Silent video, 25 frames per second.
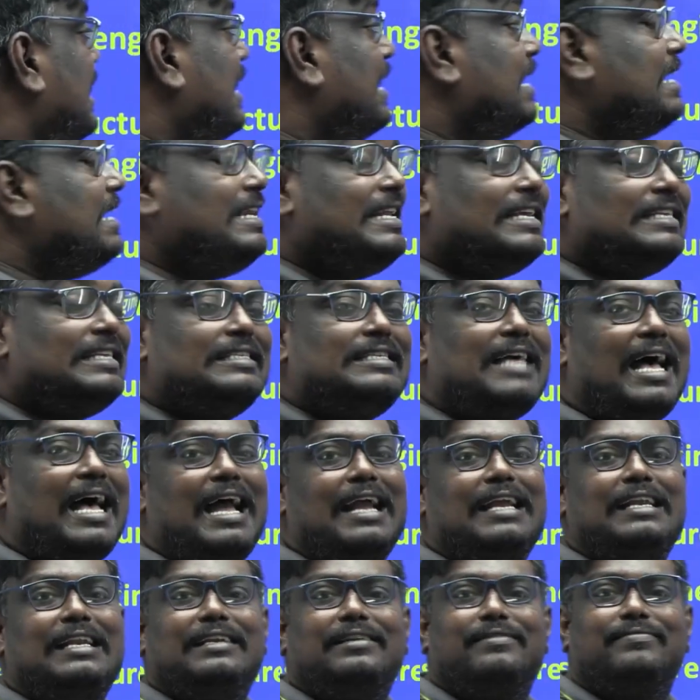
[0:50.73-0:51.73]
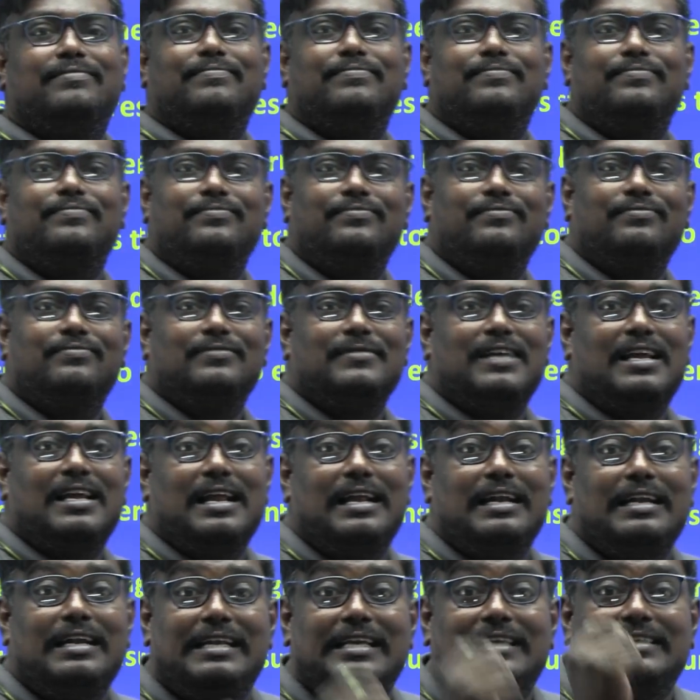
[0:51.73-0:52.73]
designs.
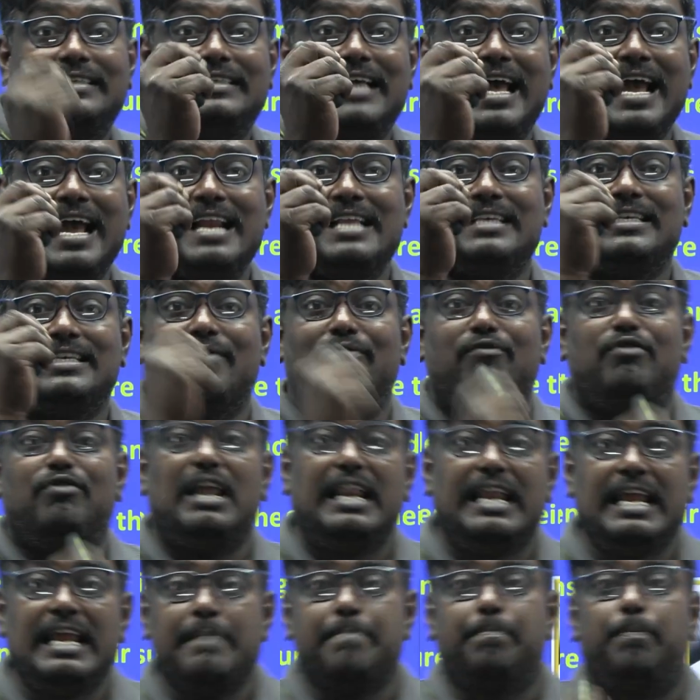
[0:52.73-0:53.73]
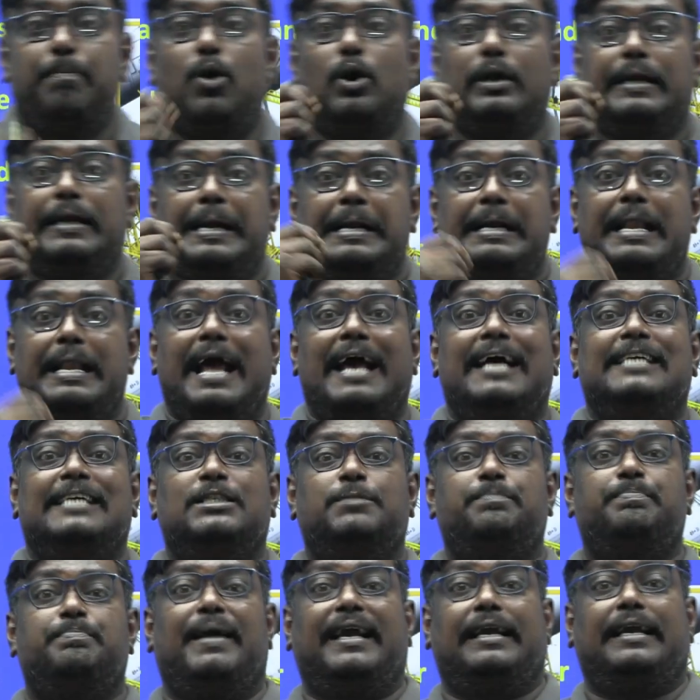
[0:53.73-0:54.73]
Design is a very important
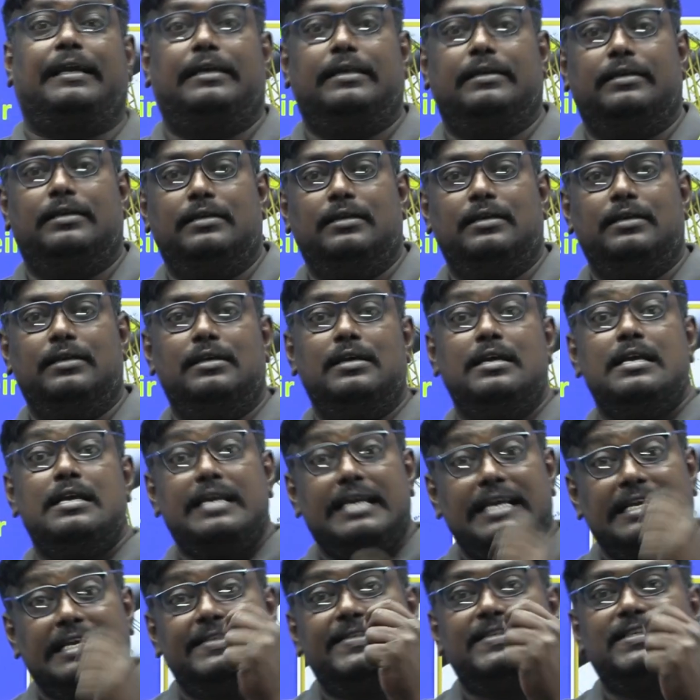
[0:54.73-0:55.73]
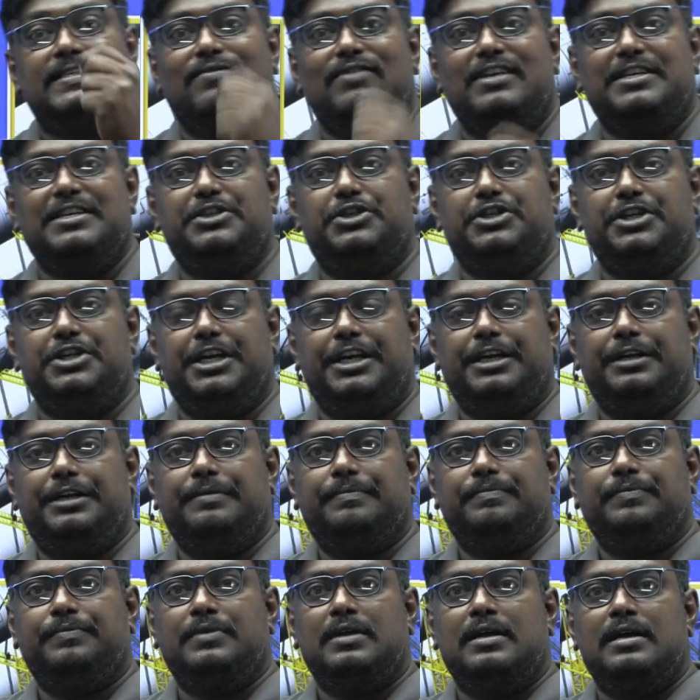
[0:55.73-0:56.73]
aspect in civil engineering.
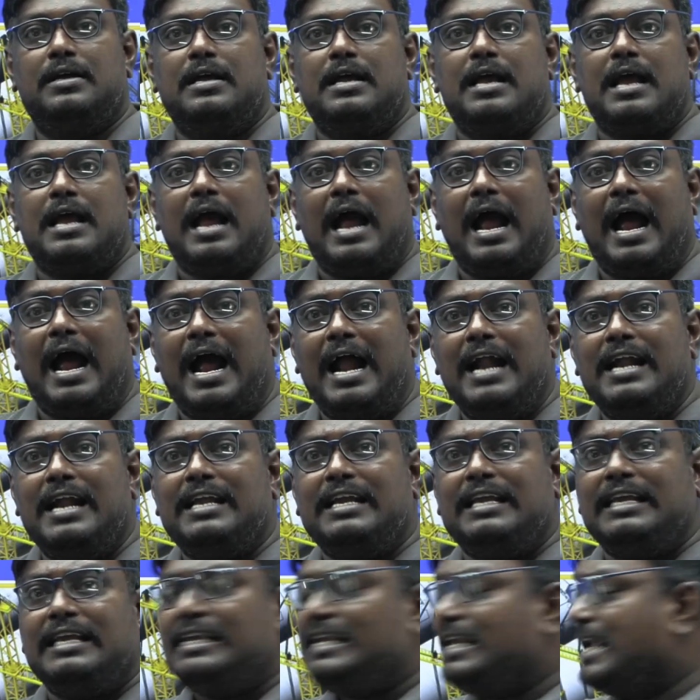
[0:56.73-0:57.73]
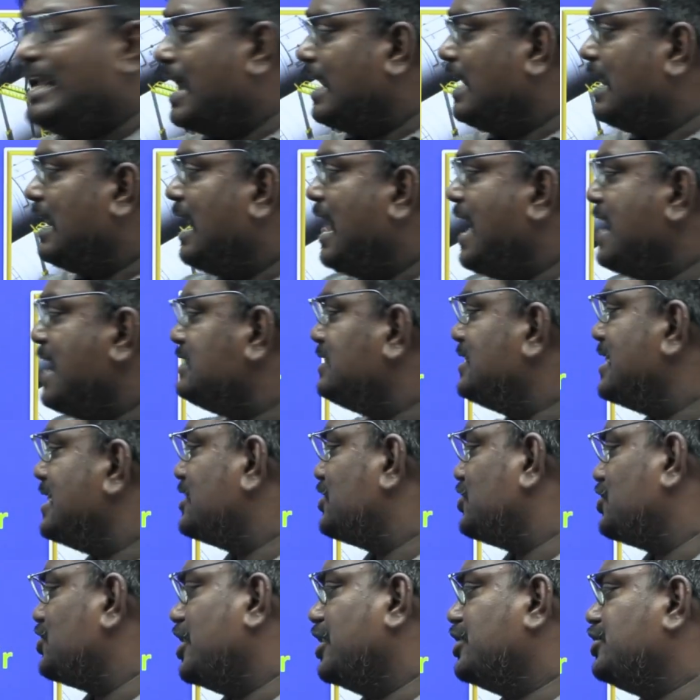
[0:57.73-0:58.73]
And he analyzes the
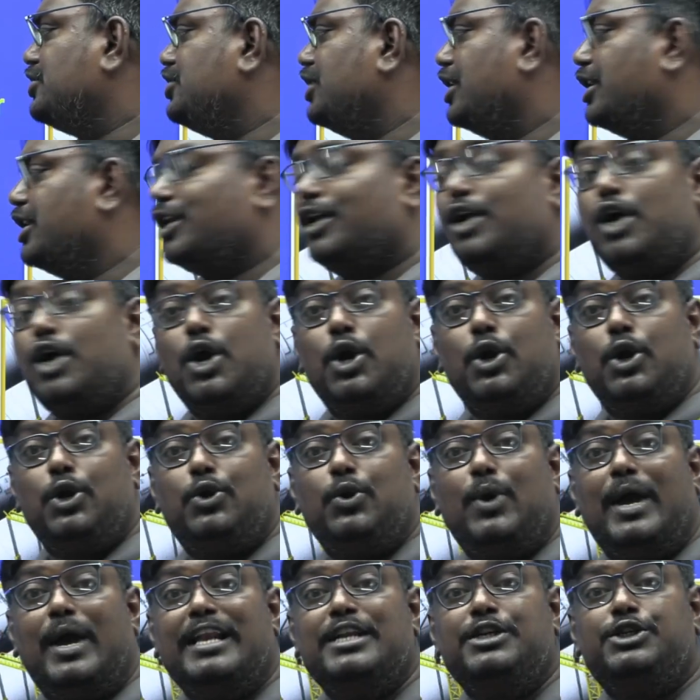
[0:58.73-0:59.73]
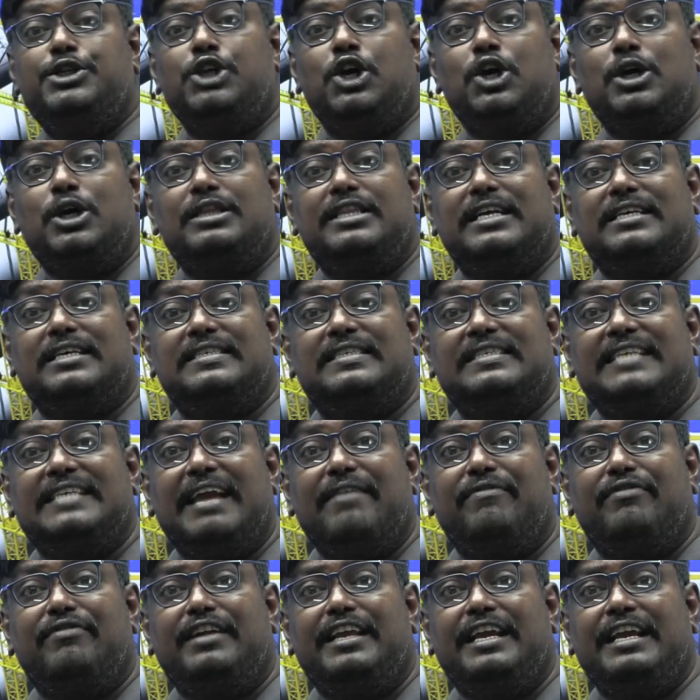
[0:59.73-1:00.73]
structure to ensure the
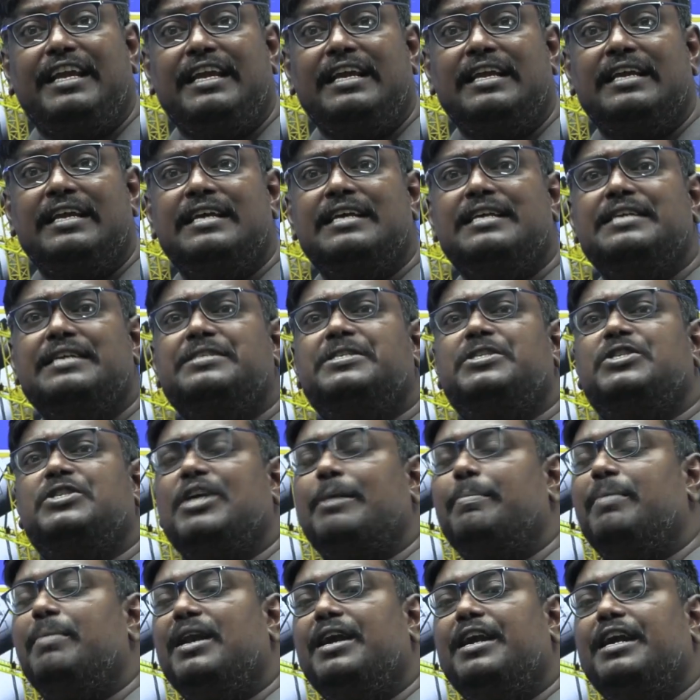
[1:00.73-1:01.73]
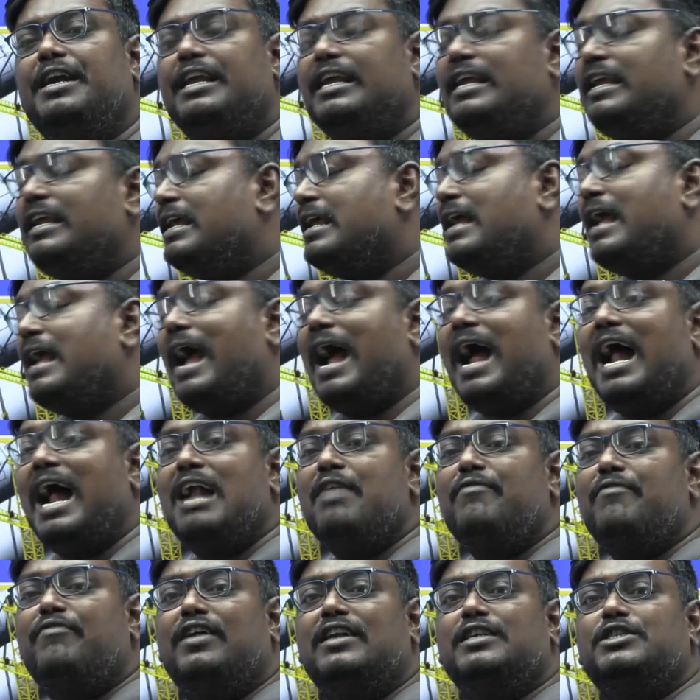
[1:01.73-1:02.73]
safety, stability, and
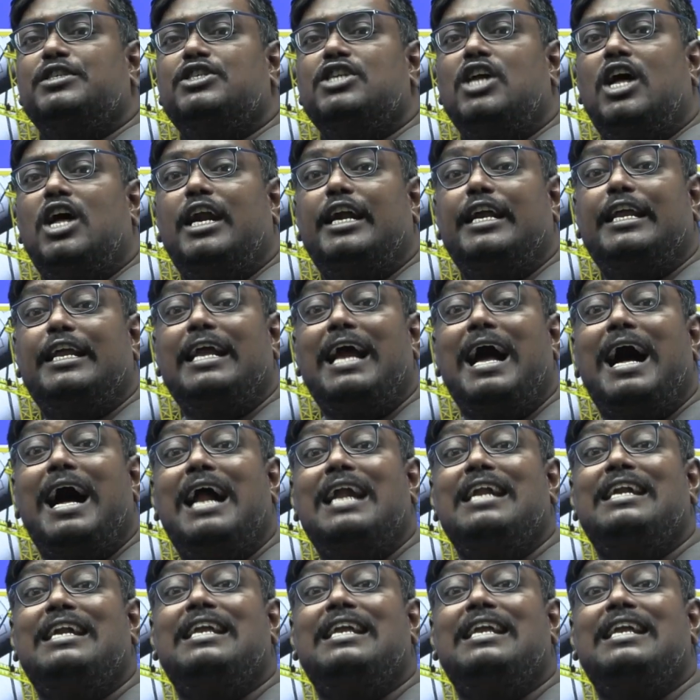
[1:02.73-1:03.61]
functionality under